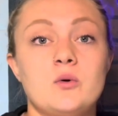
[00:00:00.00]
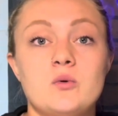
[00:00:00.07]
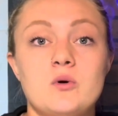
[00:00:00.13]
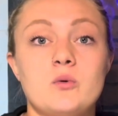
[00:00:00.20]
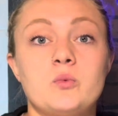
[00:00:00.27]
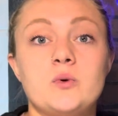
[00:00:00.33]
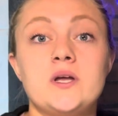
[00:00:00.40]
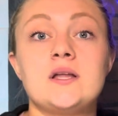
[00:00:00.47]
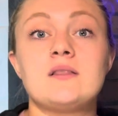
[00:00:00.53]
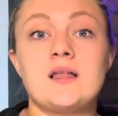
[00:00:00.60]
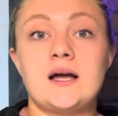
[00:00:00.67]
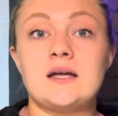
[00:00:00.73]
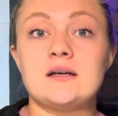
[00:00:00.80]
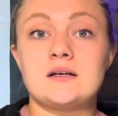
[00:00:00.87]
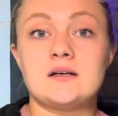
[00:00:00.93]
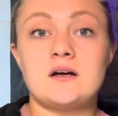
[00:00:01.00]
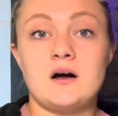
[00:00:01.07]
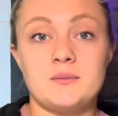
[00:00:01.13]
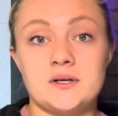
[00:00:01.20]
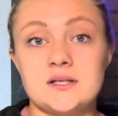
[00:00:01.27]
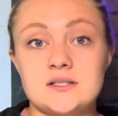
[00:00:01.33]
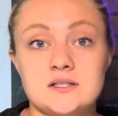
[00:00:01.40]
We like
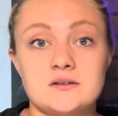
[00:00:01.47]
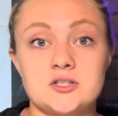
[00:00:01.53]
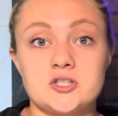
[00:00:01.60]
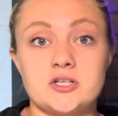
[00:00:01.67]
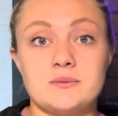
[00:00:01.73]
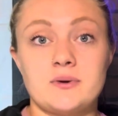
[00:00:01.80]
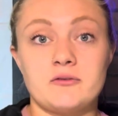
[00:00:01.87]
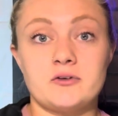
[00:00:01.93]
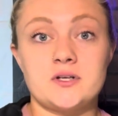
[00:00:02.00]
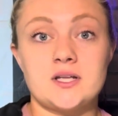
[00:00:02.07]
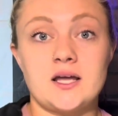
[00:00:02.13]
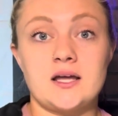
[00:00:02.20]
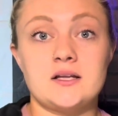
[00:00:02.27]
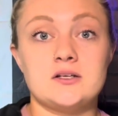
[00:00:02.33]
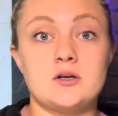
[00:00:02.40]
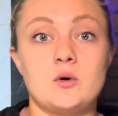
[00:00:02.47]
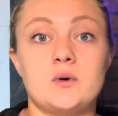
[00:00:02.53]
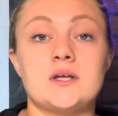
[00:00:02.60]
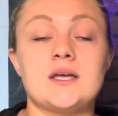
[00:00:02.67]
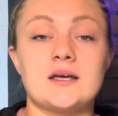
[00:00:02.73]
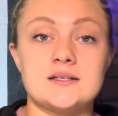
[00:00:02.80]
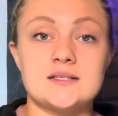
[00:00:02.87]
coming into the gym every day
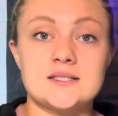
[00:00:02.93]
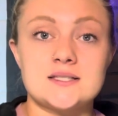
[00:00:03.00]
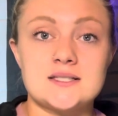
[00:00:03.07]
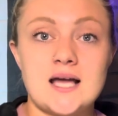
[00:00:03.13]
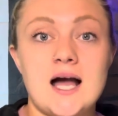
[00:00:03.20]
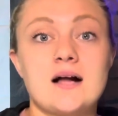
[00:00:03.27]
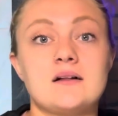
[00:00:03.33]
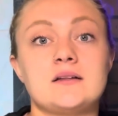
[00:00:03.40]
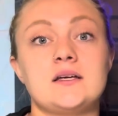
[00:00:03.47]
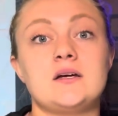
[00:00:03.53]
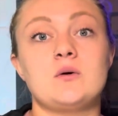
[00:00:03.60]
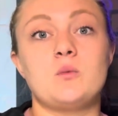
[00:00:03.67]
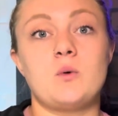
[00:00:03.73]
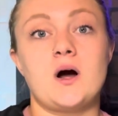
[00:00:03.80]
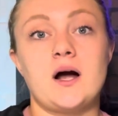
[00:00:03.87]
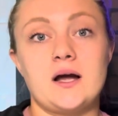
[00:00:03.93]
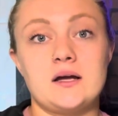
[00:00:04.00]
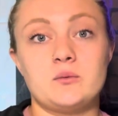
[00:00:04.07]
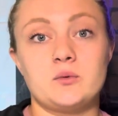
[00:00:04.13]
knowing exactly why